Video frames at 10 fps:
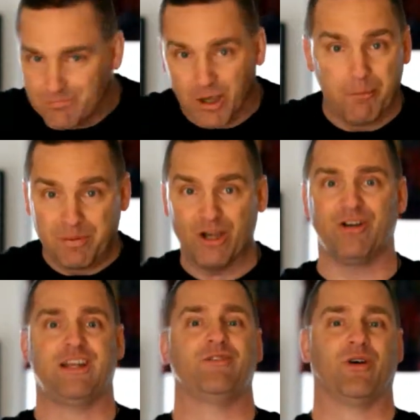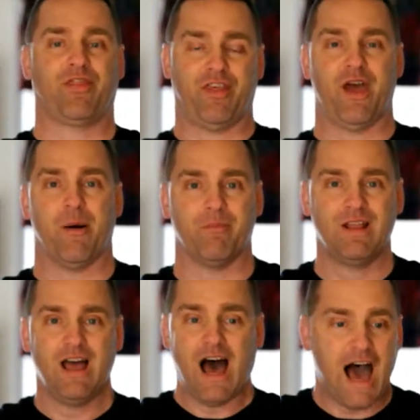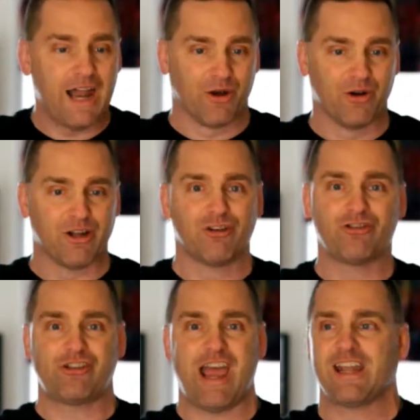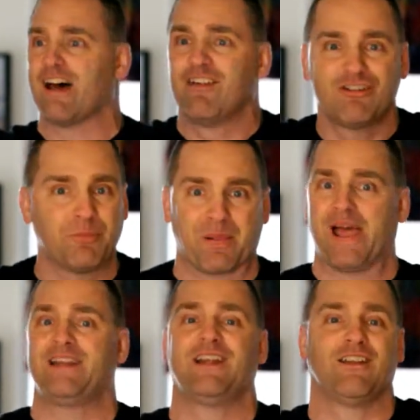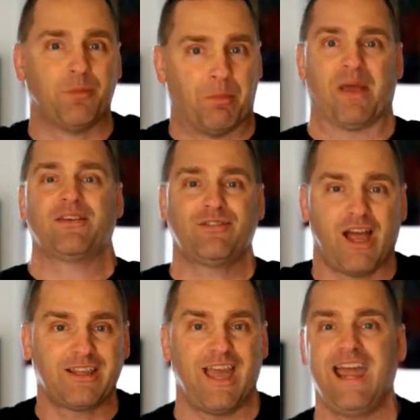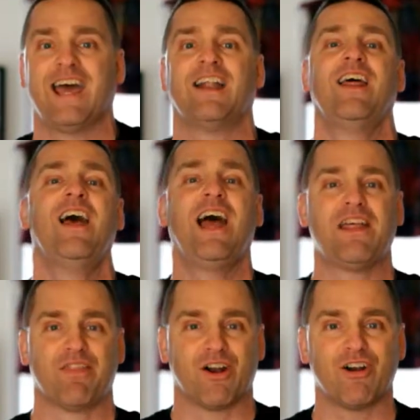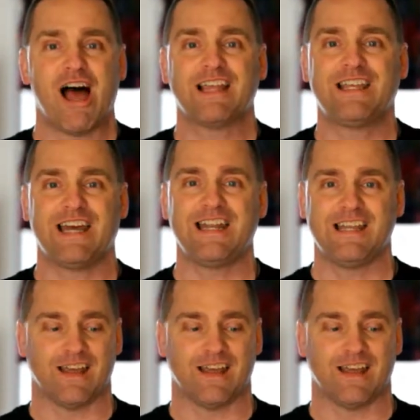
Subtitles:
computing with them? I don't understand. I've explained it as best I can, and they're not getting